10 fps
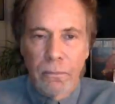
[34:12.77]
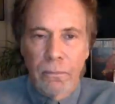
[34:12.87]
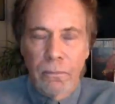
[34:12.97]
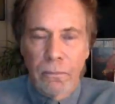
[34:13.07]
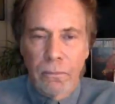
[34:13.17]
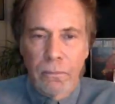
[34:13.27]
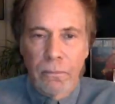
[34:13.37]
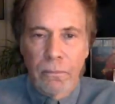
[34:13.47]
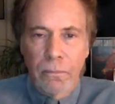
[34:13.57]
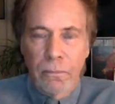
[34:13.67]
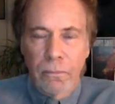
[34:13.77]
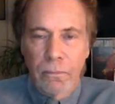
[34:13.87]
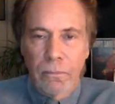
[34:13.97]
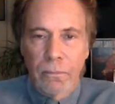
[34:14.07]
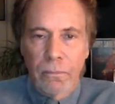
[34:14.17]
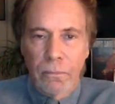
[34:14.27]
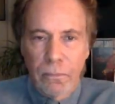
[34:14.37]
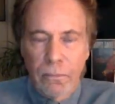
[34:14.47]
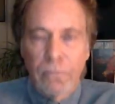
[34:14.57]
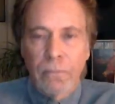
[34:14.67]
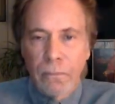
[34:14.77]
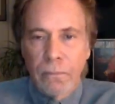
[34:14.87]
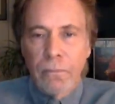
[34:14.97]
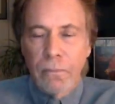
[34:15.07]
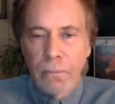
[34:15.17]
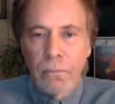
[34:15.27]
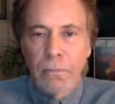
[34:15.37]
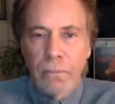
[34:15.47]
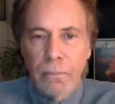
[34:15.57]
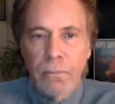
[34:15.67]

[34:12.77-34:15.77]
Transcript: (not speaking)